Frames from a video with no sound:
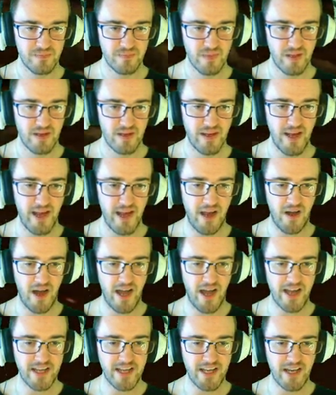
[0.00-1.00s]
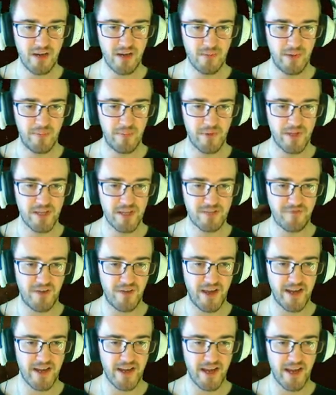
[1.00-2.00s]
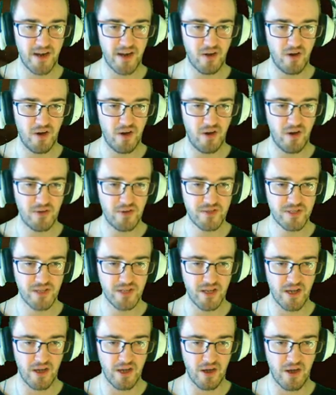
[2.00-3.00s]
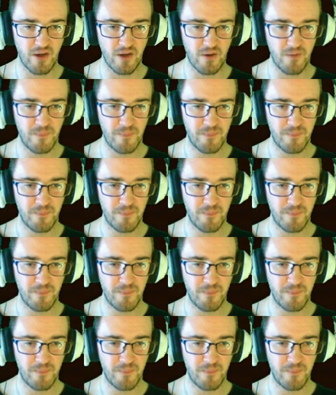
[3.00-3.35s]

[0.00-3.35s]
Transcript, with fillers: Now, I can't remember this fight at all, so...